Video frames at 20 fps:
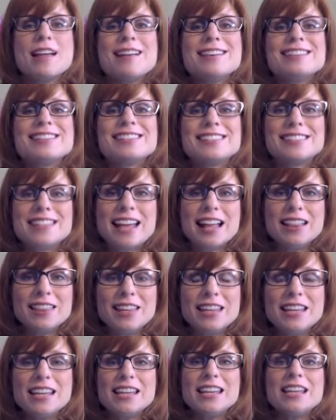
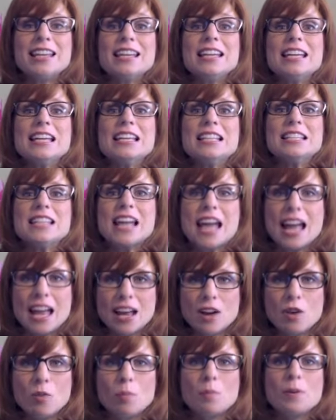Selling is
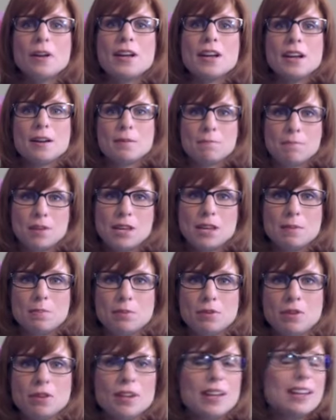helping people.